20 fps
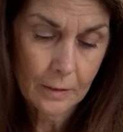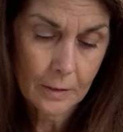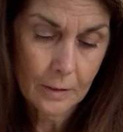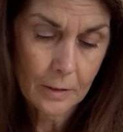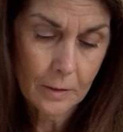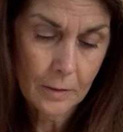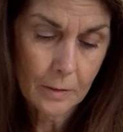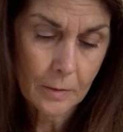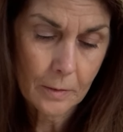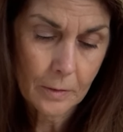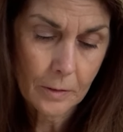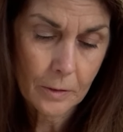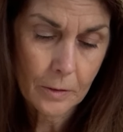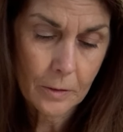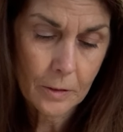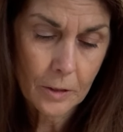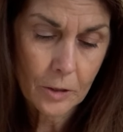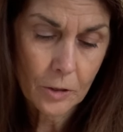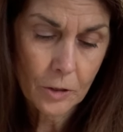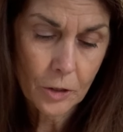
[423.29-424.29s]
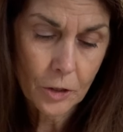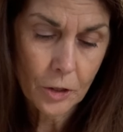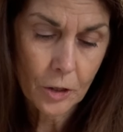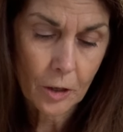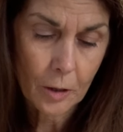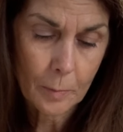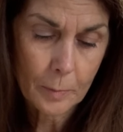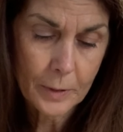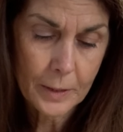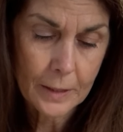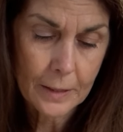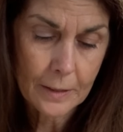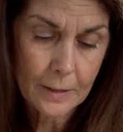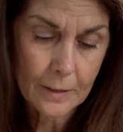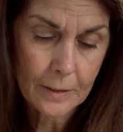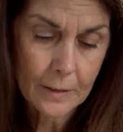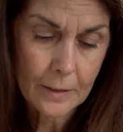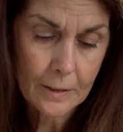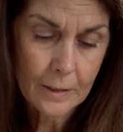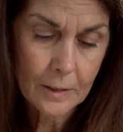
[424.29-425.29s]
So using your sharp
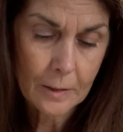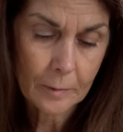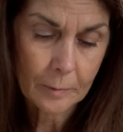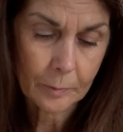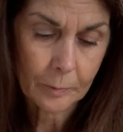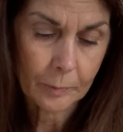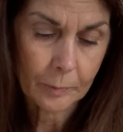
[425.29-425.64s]
scissors,